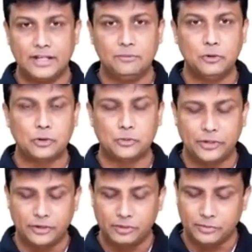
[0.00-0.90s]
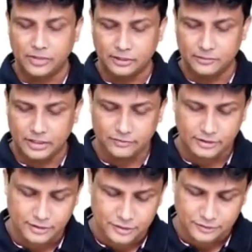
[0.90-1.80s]
thin pleuroperitoneal membrane, there will be
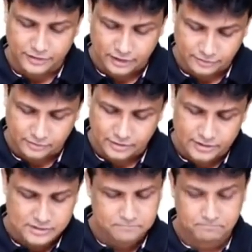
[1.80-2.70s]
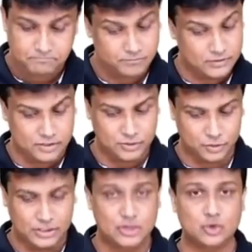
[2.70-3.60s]
evertration of the diaphragm, guys.
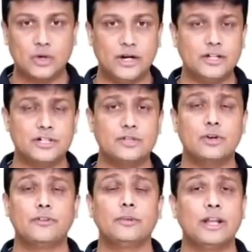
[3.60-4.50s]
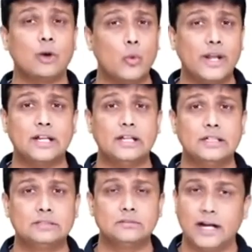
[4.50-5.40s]
So, these two conditions you have to be like very
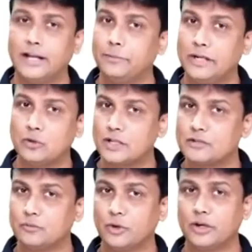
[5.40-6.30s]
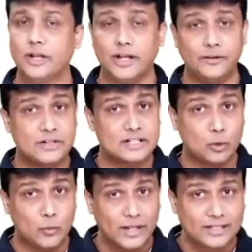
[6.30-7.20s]
clear. I repeat once more. If it is
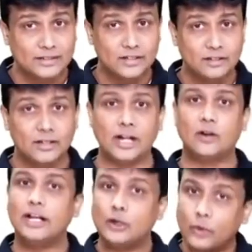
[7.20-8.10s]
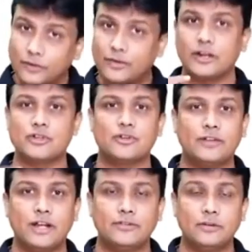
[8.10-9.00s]
like very thin, it will lead to evertration
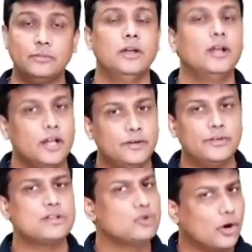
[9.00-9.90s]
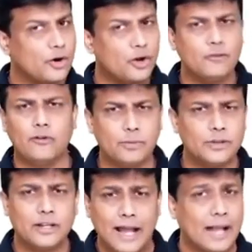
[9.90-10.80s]
of diaphragm. If it is not at all
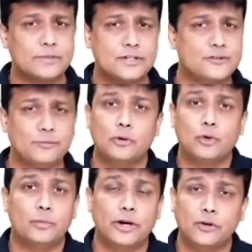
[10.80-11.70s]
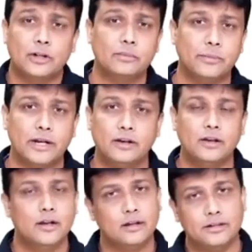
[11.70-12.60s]
formed there, absence of pleuroperitoneal membrane,
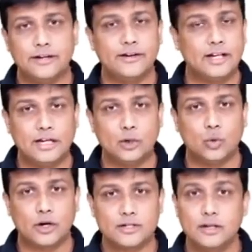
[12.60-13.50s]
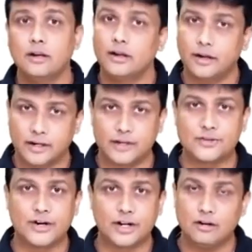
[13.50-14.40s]
then it will lead to what's a
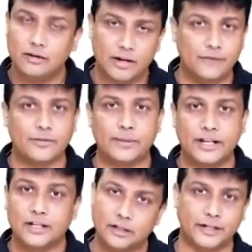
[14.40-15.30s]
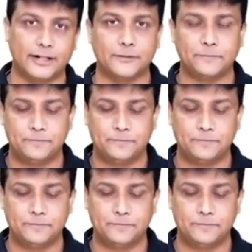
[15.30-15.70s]
congenital diaphragmatic hernia.